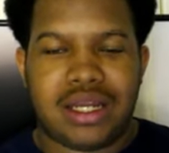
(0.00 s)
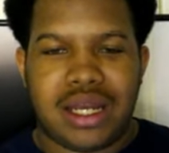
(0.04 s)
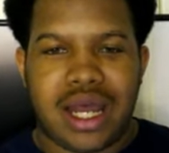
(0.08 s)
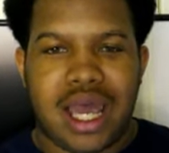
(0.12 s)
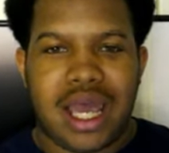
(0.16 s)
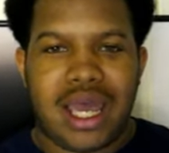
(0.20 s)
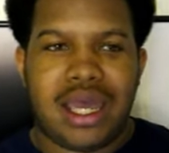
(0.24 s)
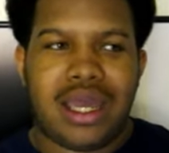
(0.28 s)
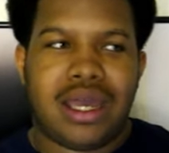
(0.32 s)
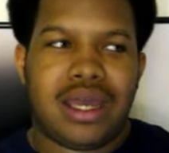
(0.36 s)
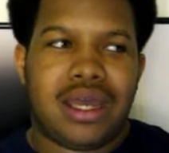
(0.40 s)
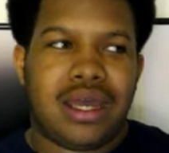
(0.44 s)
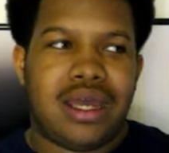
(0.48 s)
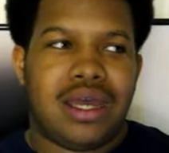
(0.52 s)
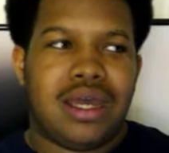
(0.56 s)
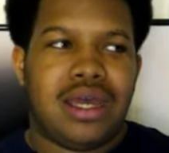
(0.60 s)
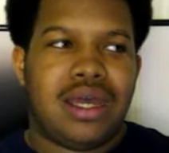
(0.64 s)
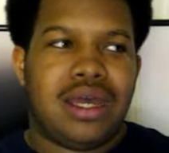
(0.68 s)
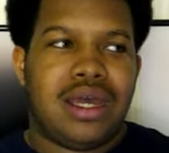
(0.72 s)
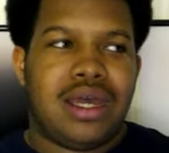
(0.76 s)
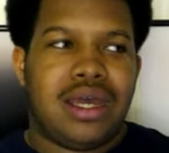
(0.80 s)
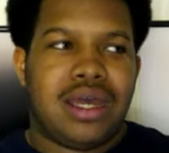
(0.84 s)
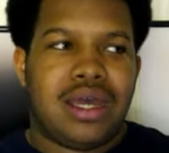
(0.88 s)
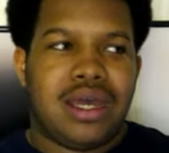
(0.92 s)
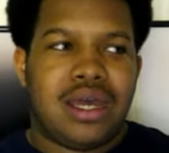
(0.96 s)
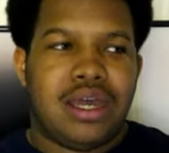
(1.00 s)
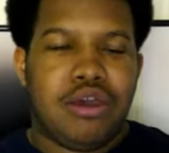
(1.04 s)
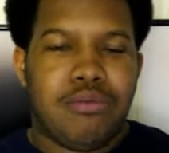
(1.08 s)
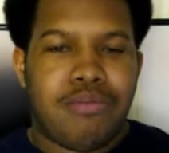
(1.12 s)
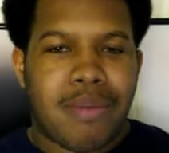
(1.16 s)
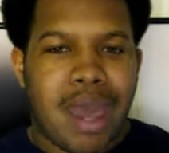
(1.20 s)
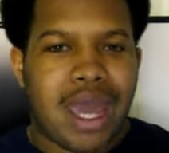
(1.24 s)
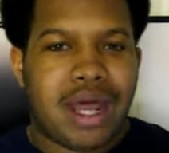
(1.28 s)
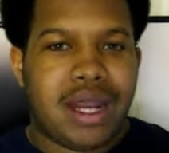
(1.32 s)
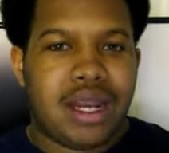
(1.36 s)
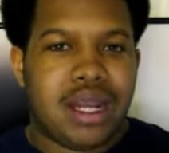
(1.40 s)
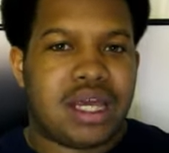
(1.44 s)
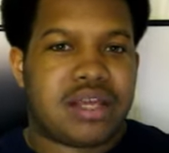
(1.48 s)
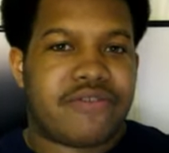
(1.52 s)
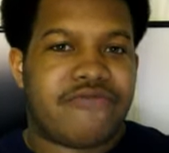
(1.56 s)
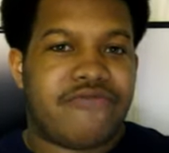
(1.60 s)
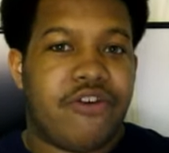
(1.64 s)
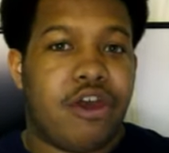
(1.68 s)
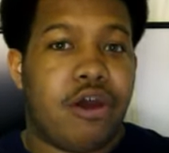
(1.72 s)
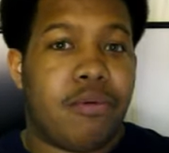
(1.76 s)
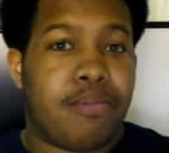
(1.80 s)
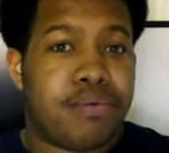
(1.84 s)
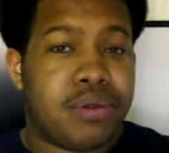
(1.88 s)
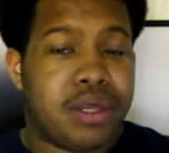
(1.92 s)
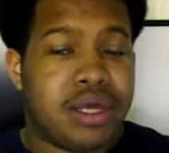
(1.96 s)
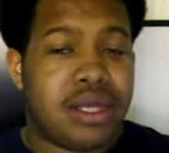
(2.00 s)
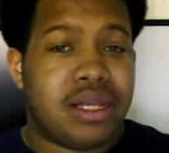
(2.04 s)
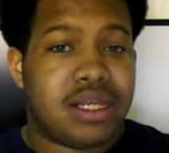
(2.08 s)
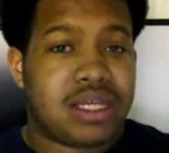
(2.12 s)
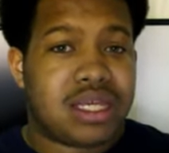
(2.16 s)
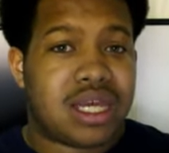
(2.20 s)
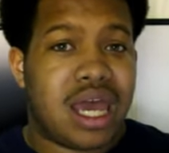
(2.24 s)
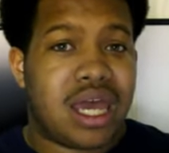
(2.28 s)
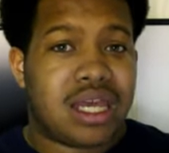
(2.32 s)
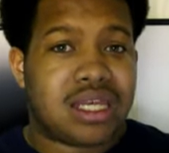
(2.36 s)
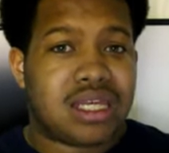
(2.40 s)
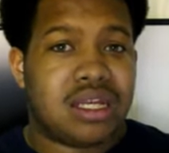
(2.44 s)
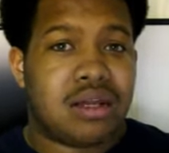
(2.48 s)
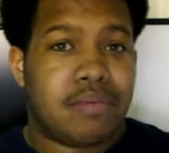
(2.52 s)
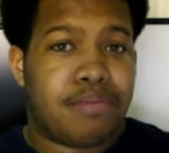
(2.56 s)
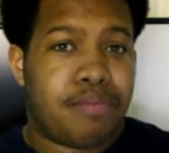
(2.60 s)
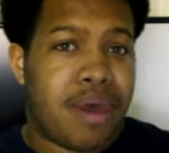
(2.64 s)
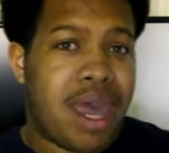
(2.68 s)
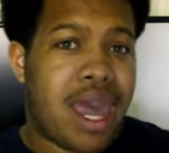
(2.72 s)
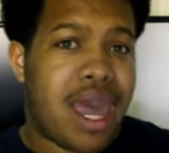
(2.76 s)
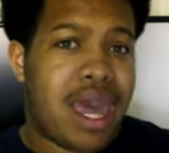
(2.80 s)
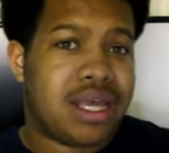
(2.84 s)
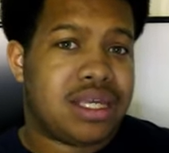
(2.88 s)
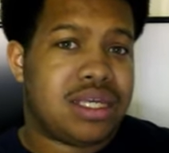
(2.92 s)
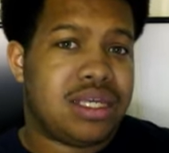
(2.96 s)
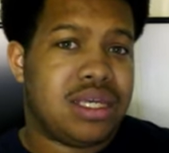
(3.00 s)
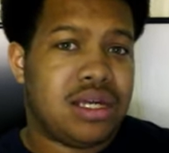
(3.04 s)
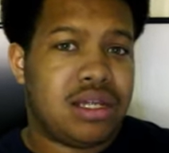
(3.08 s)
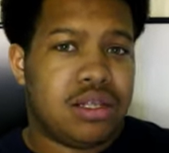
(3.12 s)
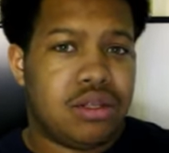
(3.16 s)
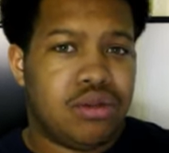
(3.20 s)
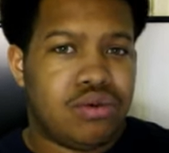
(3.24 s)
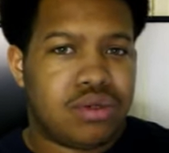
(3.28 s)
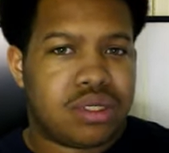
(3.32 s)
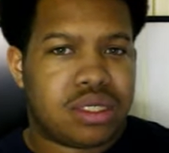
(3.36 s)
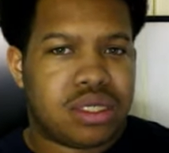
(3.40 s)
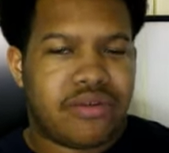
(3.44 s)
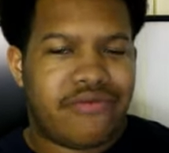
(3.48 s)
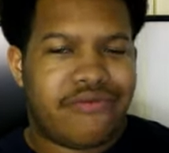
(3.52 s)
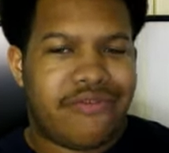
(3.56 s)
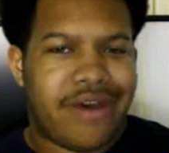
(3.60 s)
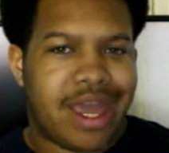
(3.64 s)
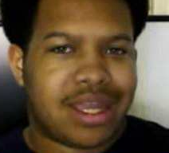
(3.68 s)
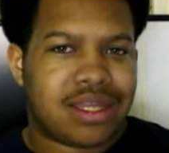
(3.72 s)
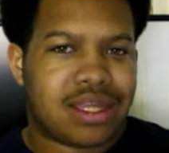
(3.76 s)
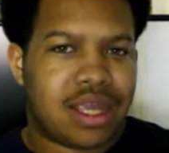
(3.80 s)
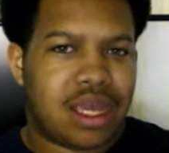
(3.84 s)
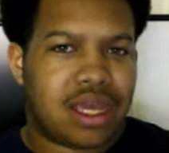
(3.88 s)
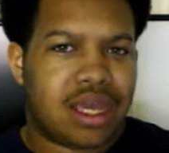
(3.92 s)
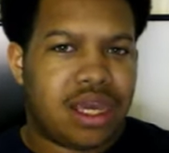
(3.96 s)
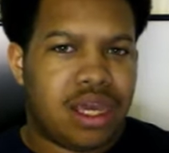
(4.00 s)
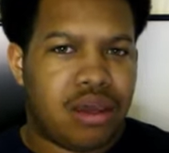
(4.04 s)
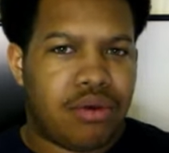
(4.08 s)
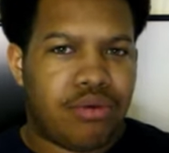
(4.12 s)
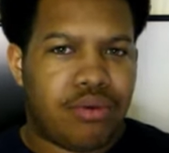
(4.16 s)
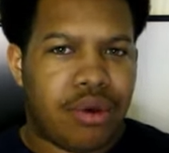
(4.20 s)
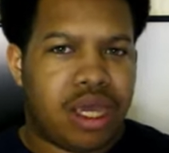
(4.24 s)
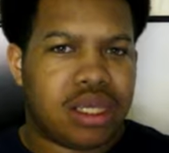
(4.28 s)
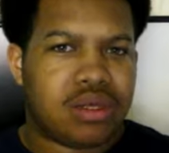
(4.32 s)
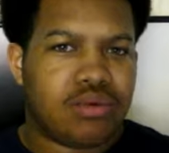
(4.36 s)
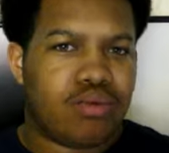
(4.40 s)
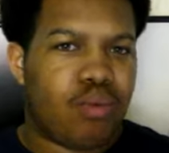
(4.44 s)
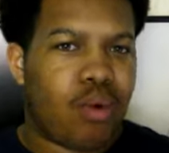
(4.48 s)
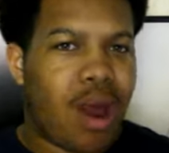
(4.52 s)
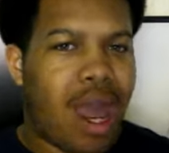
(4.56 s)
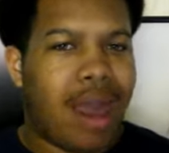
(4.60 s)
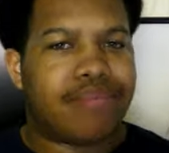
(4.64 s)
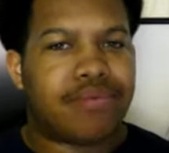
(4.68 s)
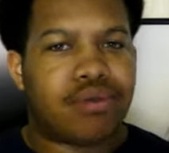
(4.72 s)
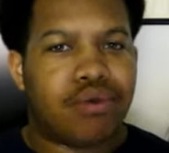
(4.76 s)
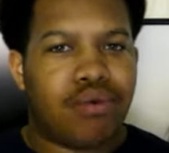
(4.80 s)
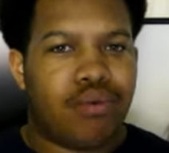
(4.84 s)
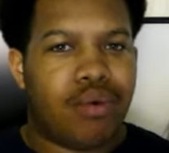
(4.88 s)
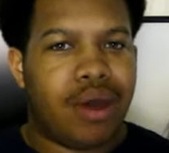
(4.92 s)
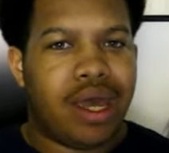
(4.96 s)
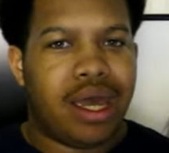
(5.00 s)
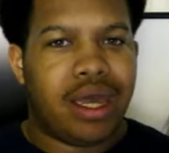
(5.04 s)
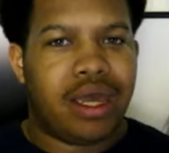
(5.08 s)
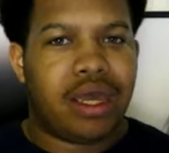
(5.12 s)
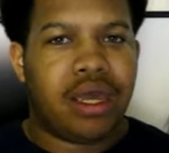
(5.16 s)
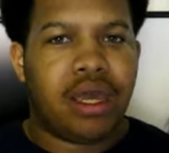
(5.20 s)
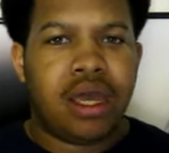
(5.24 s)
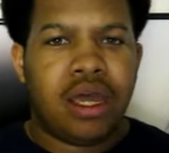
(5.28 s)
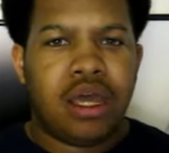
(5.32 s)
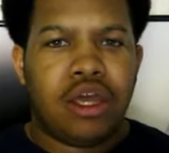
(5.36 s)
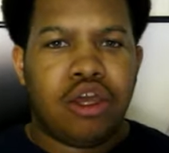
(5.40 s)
of the day, humanity has failed plenty of times in the past. He alludes to the fact that King Race wiped away